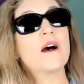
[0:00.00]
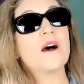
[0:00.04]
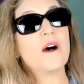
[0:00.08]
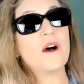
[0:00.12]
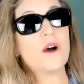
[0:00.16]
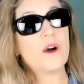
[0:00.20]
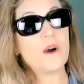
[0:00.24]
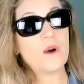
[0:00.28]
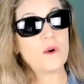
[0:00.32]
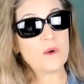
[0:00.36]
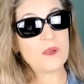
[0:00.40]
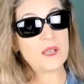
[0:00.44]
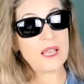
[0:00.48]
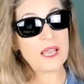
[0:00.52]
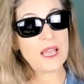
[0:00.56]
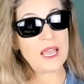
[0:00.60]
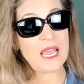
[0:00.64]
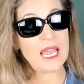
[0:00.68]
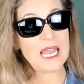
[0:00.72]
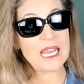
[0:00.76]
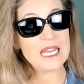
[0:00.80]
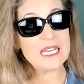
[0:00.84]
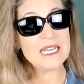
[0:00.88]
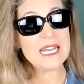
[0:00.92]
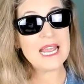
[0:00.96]

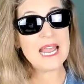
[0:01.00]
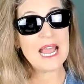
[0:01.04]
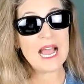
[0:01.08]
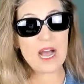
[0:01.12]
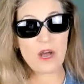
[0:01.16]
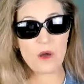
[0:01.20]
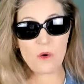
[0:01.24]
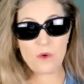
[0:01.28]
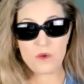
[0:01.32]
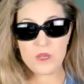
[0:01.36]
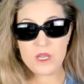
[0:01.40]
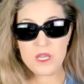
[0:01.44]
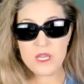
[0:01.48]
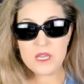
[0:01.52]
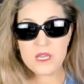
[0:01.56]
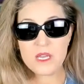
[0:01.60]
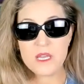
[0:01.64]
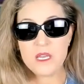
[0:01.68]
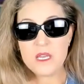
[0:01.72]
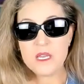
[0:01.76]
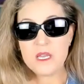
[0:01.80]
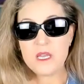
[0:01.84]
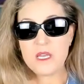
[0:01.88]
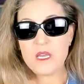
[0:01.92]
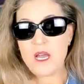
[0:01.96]
Okay, now
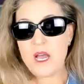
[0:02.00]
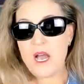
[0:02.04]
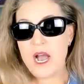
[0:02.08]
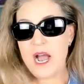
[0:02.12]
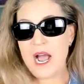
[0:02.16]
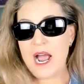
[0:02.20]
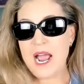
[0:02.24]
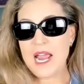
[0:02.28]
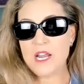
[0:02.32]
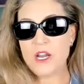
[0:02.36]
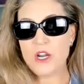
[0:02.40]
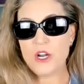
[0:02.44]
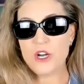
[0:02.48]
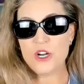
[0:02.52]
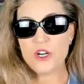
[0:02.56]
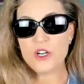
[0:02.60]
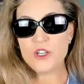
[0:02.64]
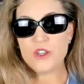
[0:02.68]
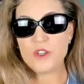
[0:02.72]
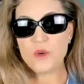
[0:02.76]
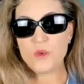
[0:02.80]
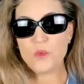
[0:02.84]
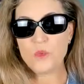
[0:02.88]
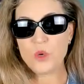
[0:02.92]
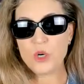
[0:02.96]
I
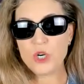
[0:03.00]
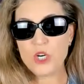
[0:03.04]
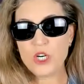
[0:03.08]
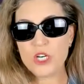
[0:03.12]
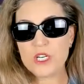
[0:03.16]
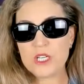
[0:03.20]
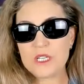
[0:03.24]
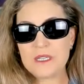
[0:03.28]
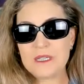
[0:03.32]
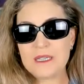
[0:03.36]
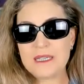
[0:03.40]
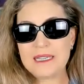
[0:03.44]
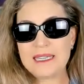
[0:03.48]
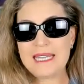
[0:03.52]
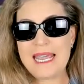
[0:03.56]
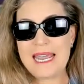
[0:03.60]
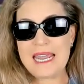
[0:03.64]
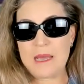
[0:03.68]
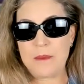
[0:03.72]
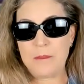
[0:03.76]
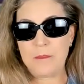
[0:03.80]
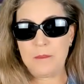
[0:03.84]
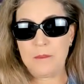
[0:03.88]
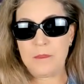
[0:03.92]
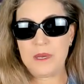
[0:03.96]
heard the word
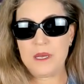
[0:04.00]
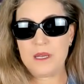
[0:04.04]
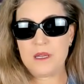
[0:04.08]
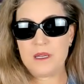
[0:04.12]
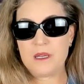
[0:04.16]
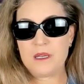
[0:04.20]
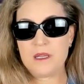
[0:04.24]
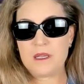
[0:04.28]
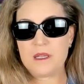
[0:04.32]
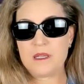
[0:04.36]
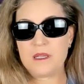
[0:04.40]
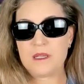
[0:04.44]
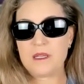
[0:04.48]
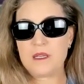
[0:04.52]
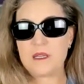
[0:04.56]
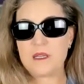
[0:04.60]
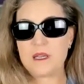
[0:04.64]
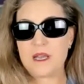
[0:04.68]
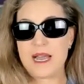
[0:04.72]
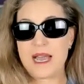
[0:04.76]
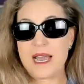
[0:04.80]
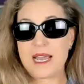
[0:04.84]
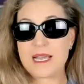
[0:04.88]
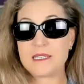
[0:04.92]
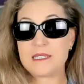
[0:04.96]
lamp.
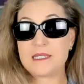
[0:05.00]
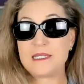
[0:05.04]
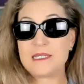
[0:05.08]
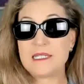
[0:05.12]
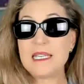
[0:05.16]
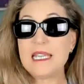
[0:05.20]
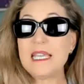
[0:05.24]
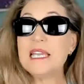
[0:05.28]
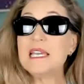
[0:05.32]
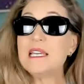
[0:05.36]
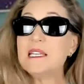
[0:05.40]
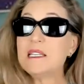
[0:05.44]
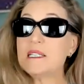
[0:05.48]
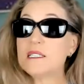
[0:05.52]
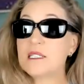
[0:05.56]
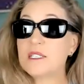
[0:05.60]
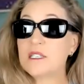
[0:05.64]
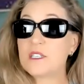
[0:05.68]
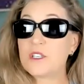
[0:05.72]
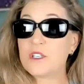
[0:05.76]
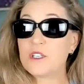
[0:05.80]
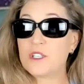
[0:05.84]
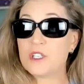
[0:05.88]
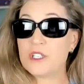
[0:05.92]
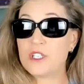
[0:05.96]
I see it.
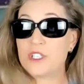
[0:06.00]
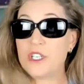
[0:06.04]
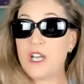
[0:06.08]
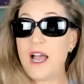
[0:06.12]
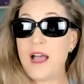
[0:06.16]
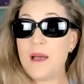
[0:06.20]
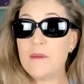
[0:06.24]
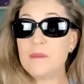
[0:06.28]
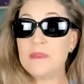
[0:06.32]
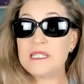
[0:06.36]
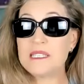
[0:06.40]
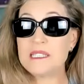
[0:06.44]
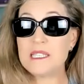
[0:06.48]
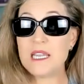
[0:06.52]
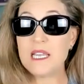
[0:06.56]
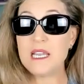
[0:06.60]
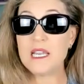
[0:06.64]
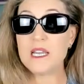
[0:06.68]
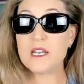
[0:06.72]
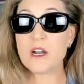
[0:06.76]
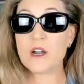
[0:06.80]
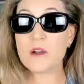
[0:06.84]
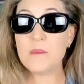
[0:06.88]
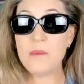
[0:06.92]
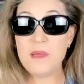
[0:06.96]
Good job. It's
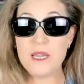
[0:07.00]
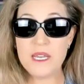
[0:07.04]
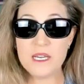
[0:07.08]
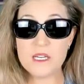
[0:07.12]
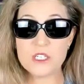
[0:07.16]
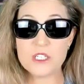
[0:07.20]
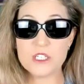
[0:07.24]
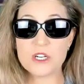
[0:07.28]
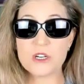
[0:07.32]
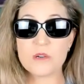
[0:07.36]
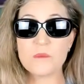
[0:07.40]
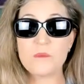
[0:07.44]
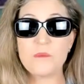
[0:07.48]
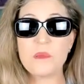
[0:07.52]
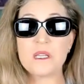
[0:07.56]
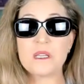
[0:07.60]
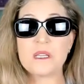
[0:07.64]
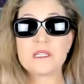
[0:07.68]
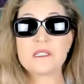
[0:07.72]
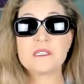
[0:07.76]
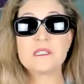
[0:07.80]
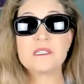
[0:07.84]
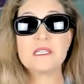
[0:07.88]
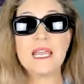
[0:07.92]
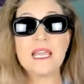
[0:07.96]
in our picture, but
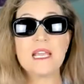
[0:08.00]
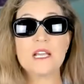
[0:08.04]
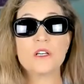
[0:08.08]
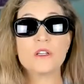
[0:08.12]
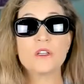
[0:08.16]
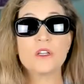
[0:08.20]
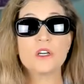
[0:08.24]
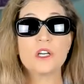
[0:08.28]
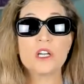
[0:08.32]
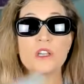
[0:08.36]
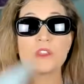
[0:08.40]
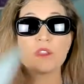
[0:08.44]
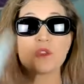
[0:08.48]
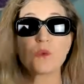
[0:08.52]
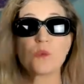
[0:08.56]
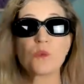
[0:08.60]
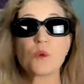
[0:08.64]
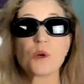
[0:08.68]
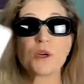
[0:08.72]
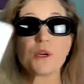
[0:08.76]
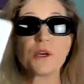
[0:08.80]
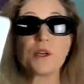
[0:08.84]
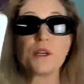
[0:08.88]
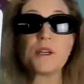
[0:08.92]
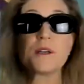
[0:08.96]
let's take a look at the
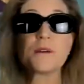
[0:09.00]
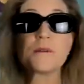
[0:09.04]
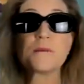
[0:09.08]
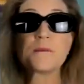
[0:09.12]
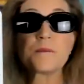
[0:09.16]
word.